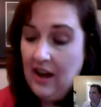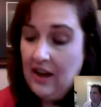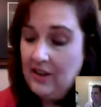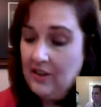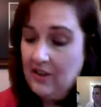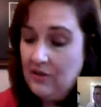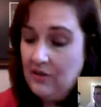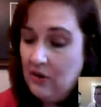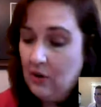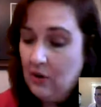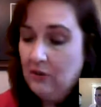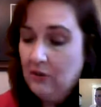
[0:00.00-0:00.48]

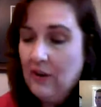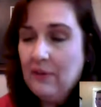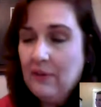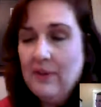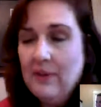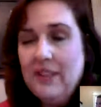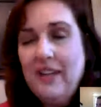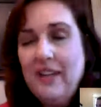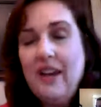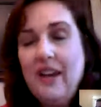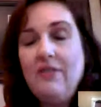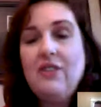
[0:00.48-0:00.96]
don't know if I
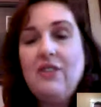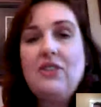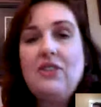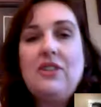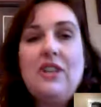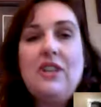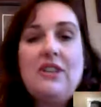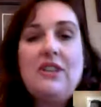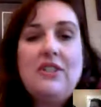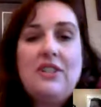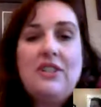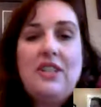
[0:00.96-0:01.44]
really have a good
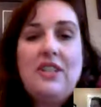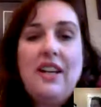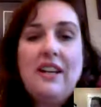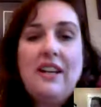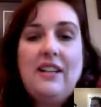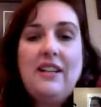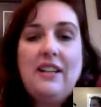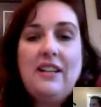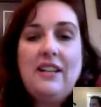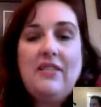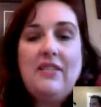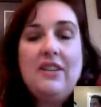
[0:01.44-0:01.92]

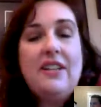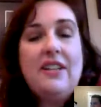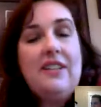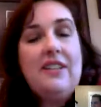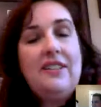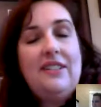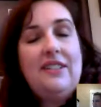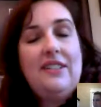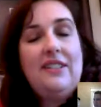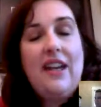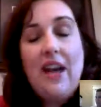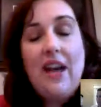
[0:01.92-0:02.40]
understanding of it
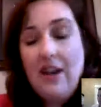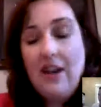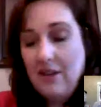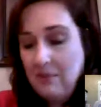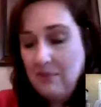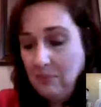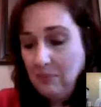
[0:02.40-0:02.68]
yet,